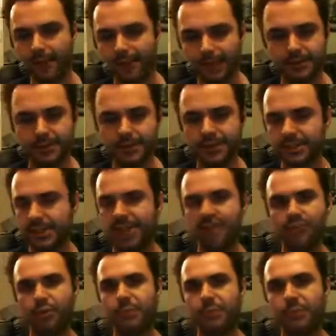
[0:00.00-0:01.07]
because you just
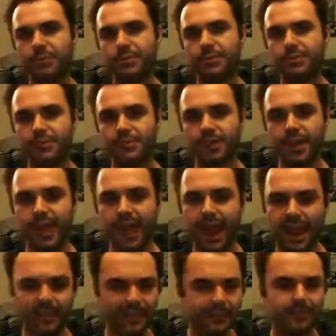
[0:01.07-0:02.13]
have more wounds.
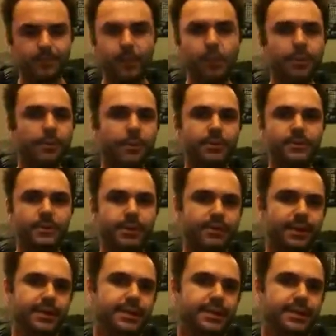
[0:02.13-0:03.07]
And they're smaller models that are easy